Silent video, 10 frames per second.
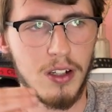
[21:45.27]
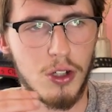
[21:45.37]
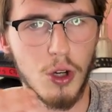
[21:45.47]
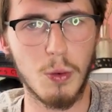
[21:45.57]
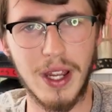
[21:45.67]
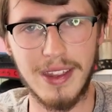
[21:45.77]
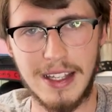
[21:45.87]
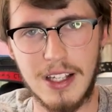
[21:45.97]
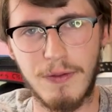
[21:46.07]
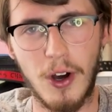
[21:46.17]
to win
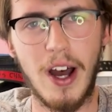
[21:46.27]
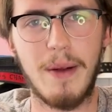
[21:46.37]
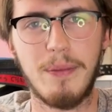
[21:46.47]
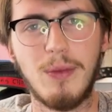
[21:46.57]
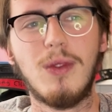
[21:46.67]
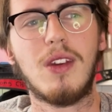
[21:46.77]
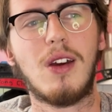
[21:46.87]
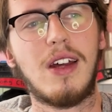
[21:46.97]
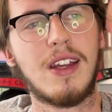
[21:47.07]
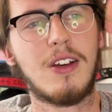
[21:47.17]
this fight.
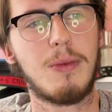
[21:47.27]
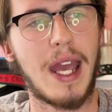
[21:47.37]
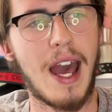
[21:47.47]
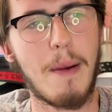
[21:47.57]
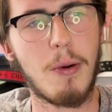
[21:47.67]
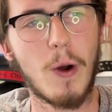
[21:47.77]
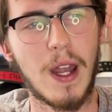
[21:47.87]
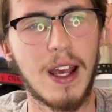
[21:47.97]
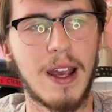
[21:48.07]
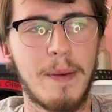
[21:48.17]
I think he'll be
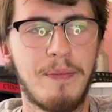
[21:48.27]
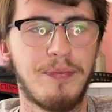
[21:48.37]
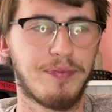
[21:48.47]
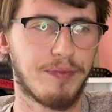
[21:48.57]
outpointing him.